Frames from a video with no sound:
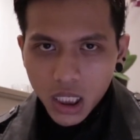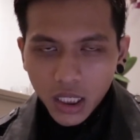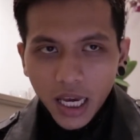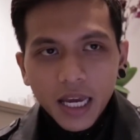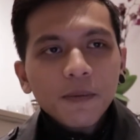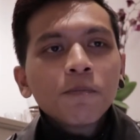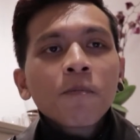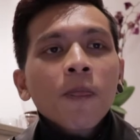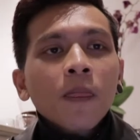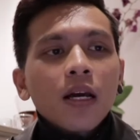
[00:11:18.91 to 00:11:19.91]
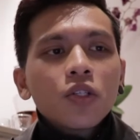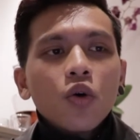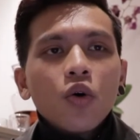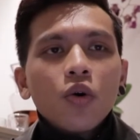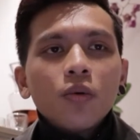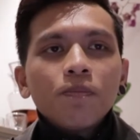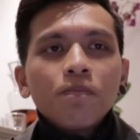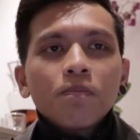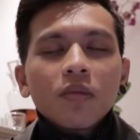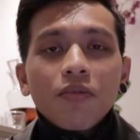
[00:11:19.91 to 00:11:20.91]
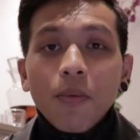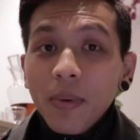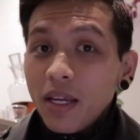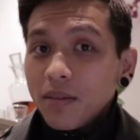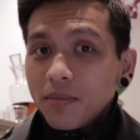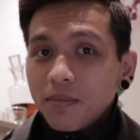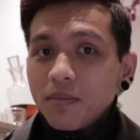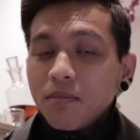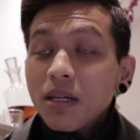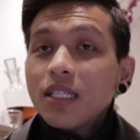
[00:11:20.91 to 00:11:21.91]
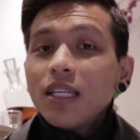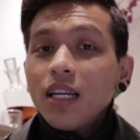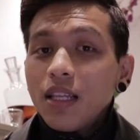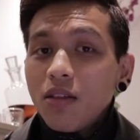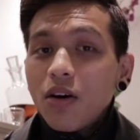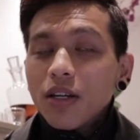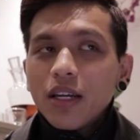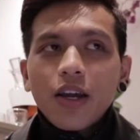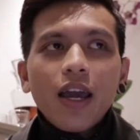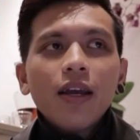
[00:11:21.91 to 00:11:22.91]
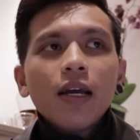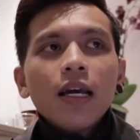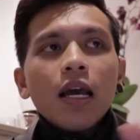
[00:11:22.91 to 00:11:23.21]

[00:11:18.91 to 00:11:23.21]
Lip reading: Okay, so for me personally thought, okay,